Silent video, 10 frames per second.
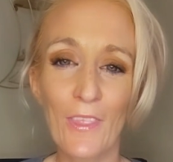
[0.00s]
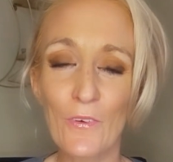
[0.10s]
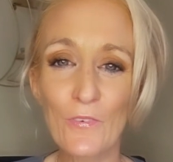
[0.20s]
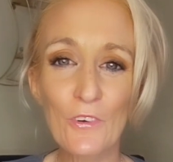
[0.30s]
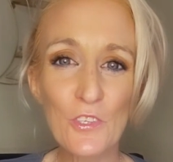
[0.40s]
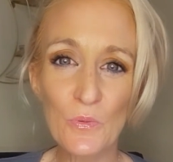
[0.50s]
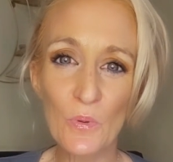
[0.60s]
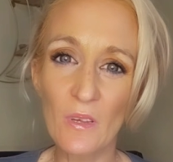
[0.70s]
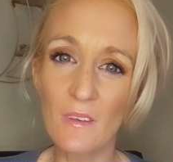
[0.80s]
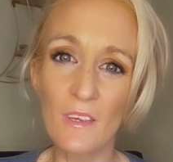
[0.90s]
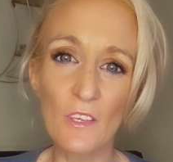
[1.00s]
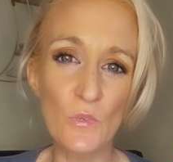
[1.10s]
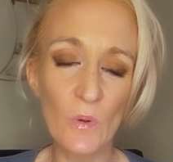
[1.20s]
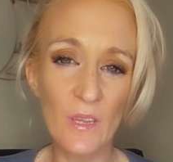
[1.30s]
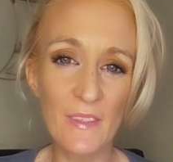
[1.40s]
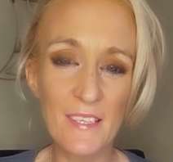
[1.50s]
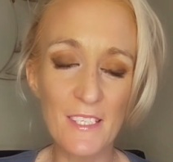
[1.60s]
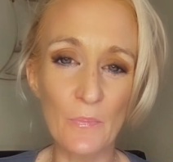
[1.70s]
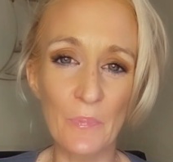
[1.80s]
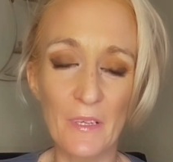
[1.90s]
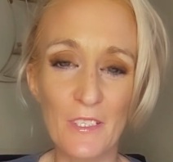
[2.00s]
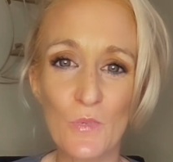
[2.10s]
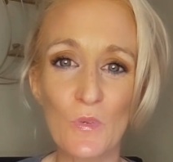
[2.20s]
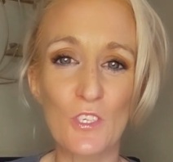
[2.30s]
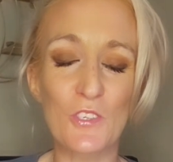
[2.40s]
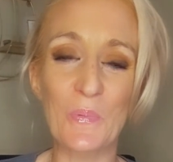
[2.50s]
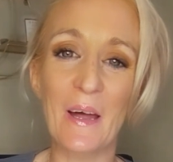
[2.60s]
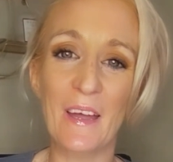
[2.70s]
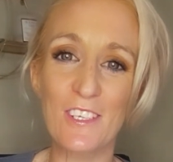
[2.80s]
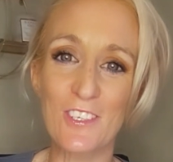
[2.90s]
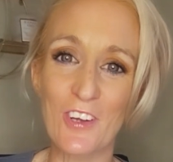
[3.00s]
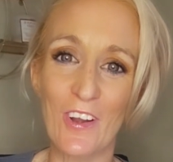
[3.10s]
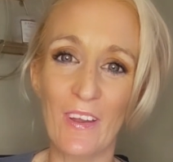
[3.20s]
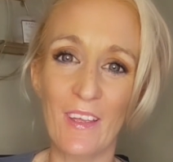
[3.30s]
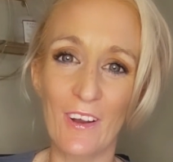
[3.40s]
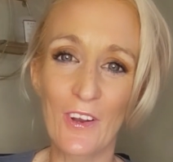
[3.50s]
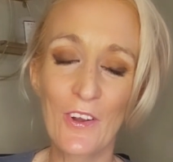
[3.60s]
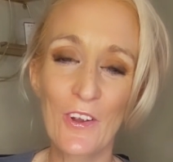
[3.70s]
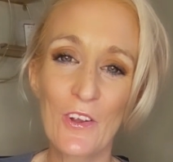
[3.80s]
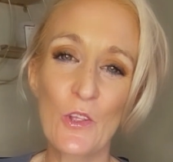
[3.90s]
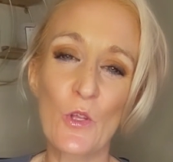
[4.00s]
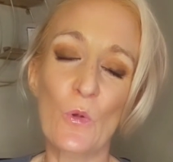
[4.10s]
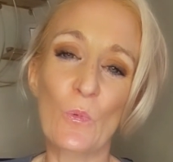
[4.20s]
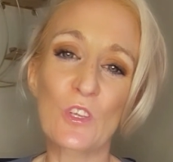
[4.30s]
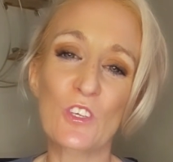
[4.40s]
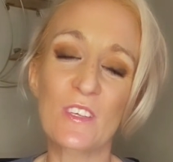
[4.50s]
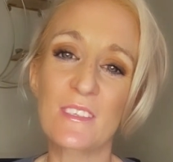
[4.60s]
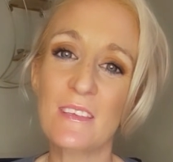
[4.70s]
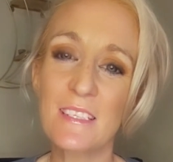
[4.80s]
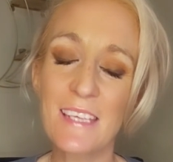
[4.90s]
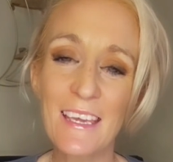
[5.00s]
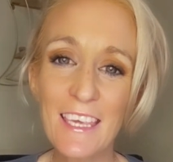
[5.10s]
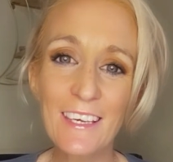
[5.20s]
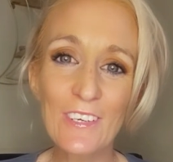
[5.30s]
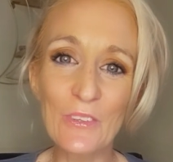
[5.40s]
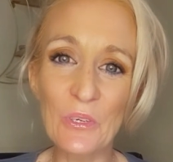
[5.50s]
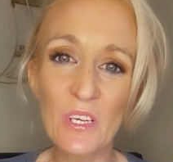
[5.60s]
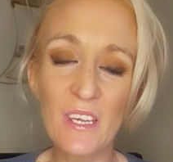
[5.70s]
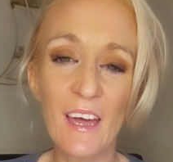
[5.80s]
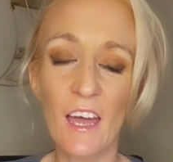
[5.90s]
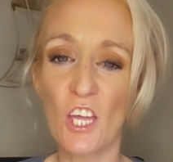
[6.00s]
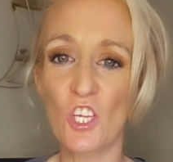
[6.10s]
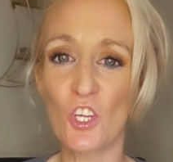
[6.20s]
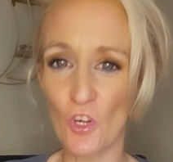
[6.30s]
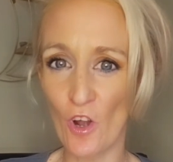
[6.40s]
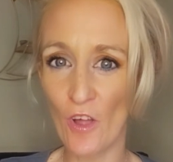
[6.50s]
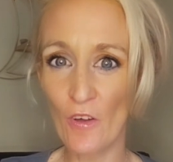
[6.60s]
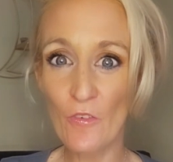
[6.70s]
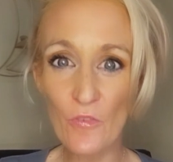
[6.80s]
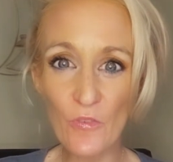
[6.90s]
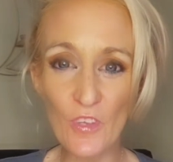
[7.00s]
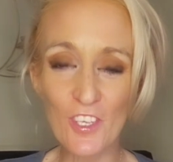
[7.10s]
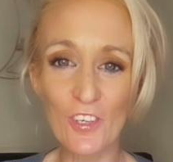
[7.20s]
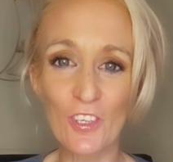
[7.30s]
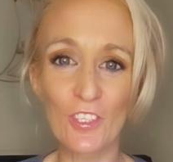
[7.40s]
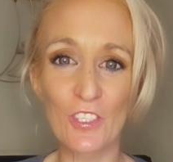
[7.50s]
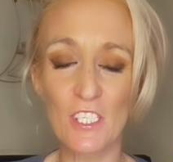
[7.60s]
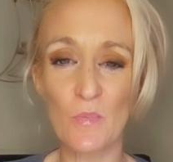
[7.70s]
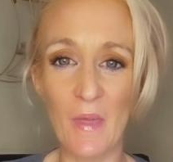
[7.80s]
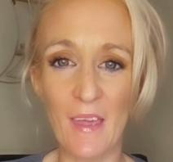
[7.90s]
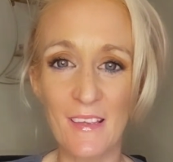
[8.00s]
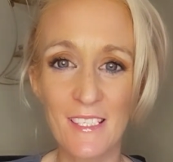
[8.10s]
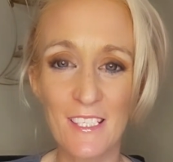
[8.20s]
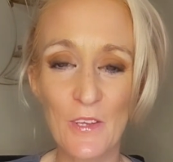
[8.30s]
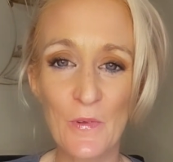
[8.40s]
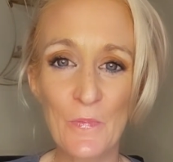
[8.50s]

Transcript: The first one is one of the simplest, which is why I start here, which is taking a look at your physical space.